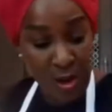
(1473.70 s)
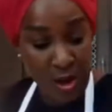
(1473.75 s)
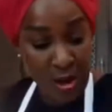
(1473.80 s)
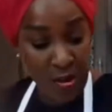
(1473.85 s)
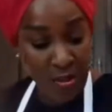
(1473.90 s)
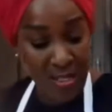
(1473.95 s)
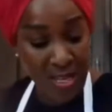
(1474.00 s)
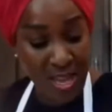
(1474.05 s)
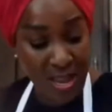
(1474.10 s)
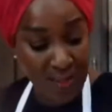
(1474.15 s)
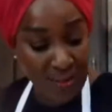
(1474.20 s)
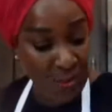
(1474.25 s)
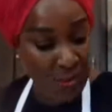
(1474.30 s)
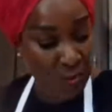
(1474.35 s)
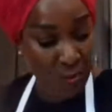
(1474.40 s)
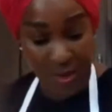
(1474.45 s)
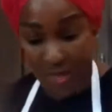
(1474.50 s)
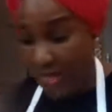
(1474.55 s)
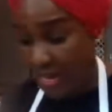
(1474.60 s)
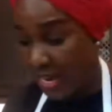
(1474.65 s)
our time is
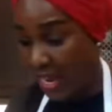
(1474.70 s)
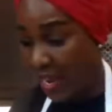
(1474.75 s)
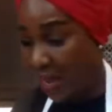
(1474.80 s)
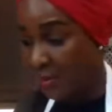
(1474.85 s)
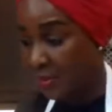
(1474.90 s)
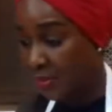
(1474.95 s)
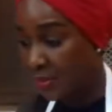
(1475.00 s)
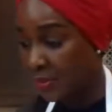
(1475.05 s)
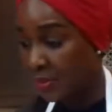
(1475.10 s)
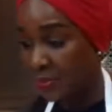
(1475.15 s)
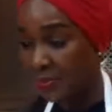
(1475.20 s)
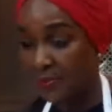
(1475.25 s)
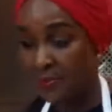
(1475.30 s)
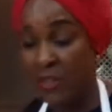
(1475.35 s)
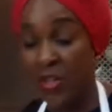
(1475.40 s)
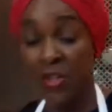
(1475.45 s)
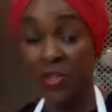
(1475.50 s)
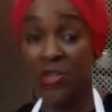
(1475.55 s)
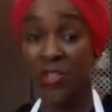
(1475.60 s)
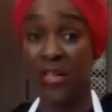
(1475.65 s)
running out.
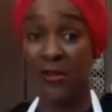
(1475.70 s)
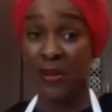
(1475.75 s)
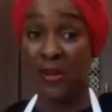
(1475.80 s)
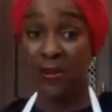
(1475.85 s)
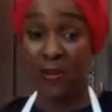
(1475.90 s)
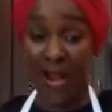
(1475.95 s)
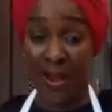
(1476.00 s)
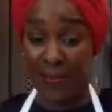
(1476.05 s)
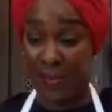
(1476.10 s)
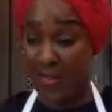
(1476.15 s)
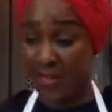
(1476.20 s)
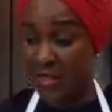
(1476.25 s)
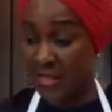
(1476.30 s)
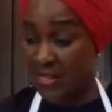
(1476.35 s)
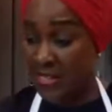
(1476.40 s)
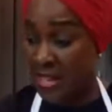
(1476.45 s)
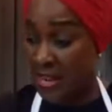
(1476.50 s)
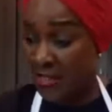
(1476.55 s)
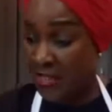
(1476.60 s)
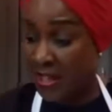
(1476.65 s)
So let me grab the
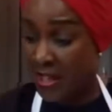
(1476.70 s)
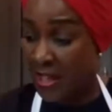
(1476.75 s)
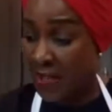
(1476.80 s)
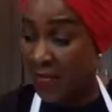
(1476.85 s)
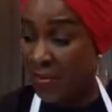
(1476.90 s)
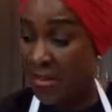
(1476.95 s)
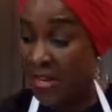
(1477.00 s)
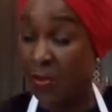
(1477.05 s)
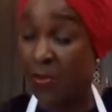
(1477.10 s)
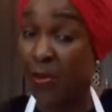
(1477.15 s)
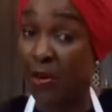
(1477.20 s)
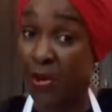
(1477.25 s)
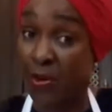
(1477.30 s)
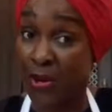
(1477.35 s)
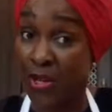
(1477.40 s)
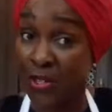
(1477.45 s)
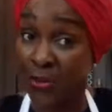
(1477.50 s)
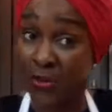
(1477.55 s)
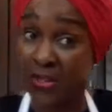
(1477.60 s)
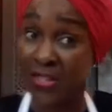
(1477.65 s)
things out of the oven and we're
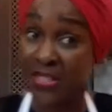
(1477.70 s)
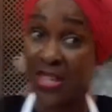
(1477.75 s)
going to